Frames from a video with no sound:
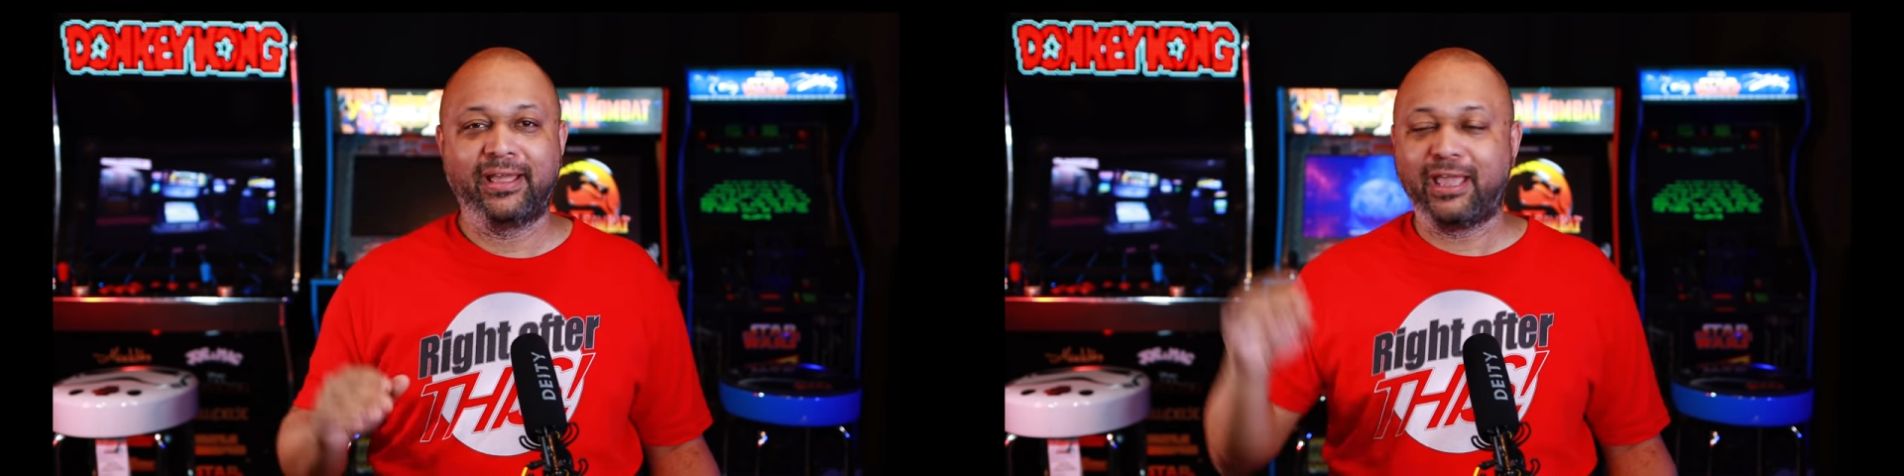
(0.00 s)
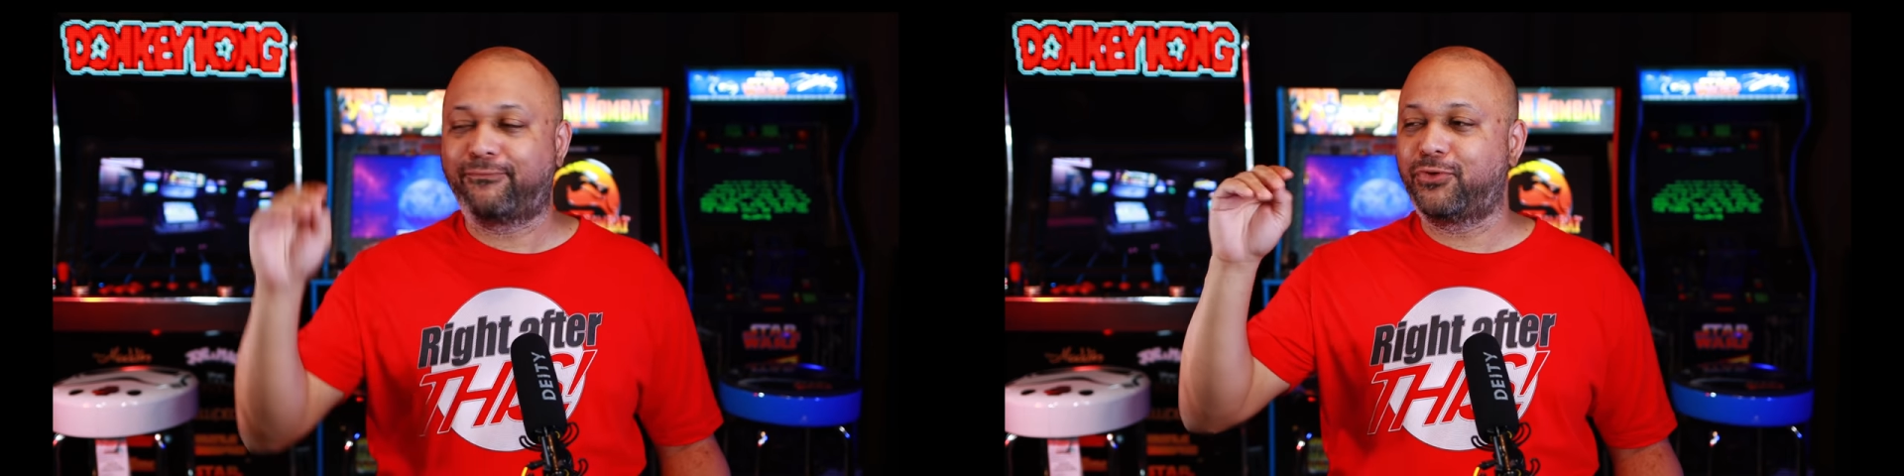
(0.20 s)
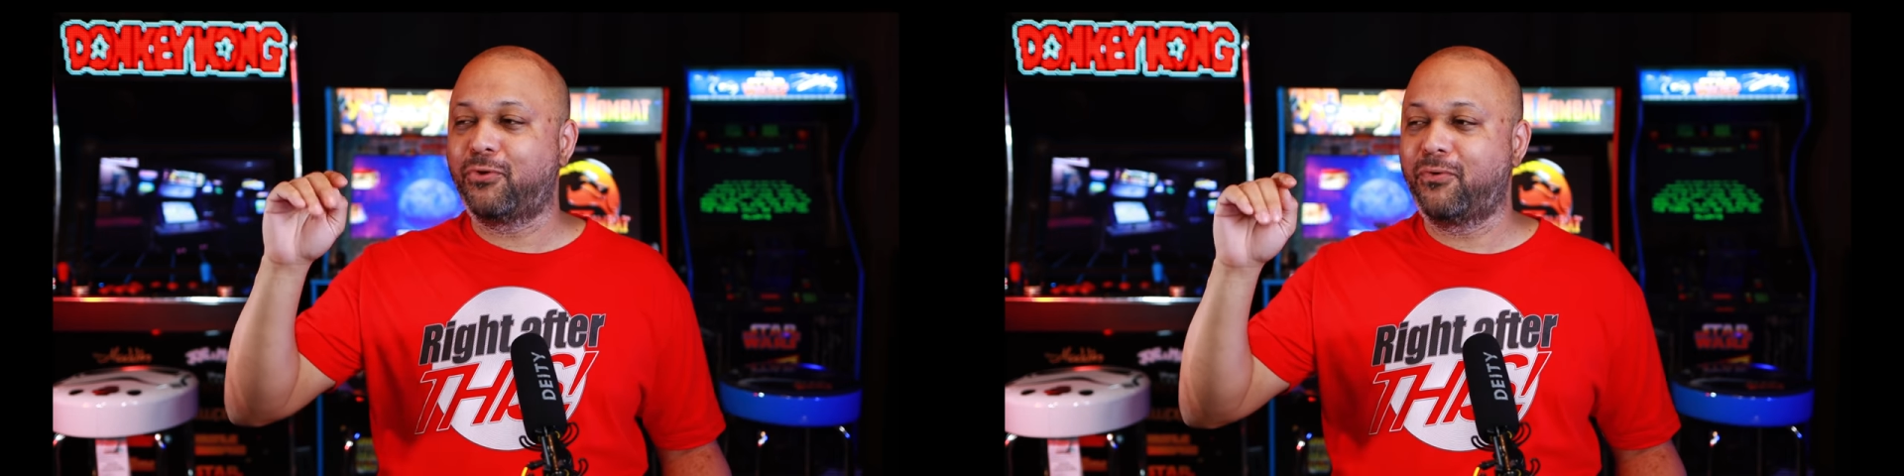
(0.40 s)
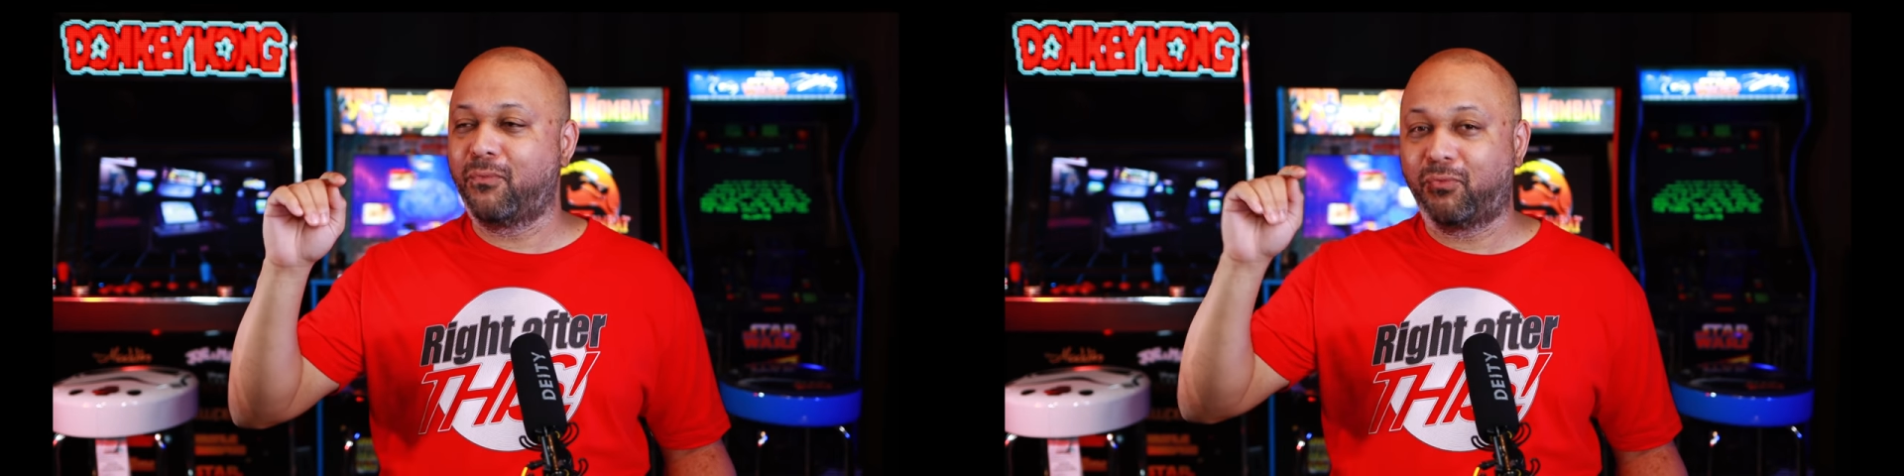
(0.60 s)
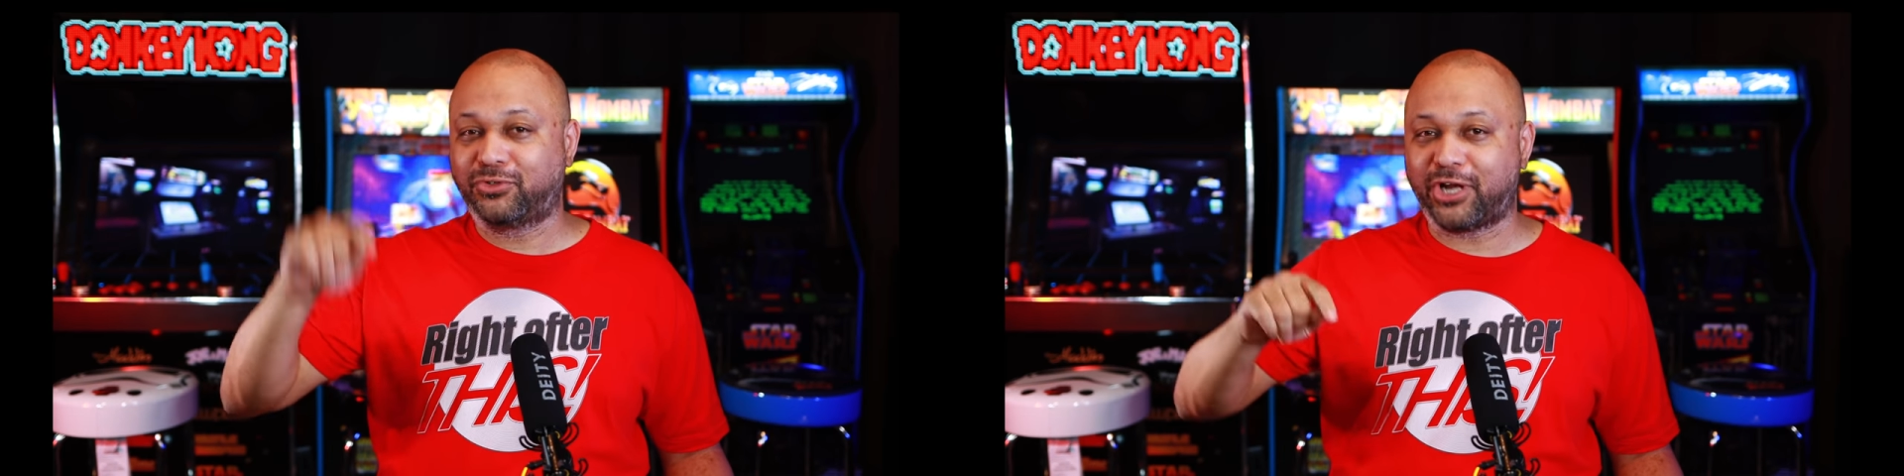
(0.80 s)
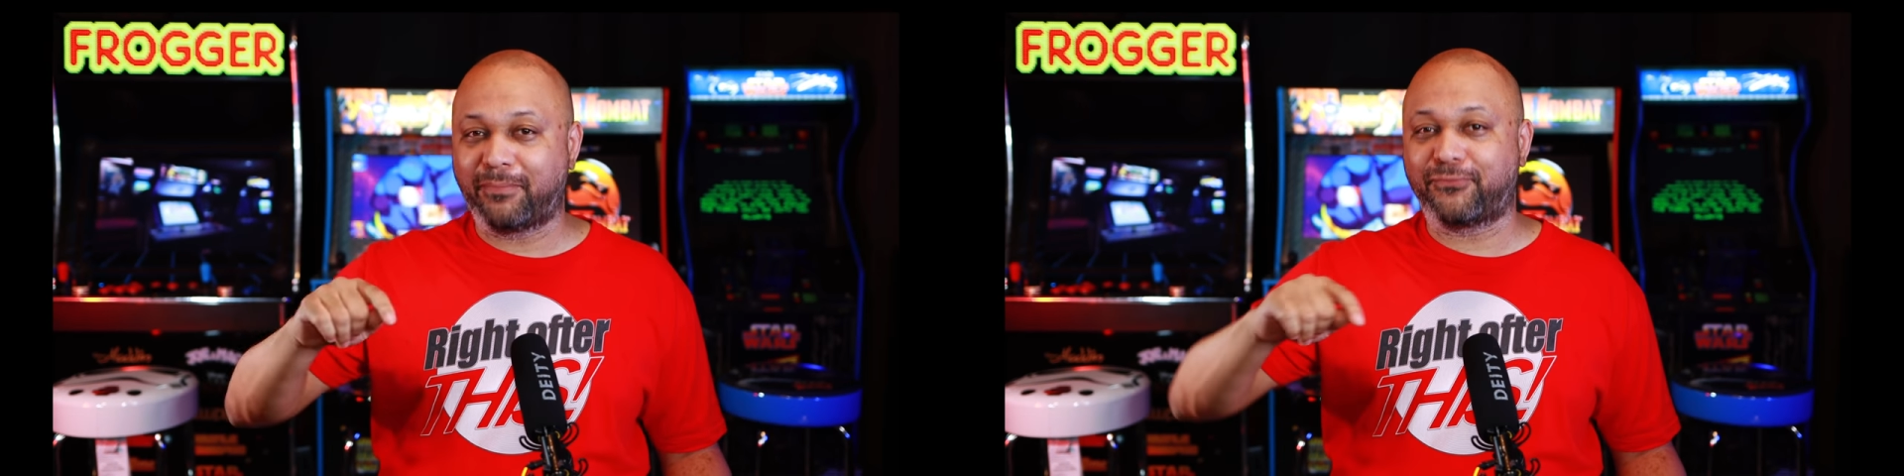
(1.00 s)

If you jump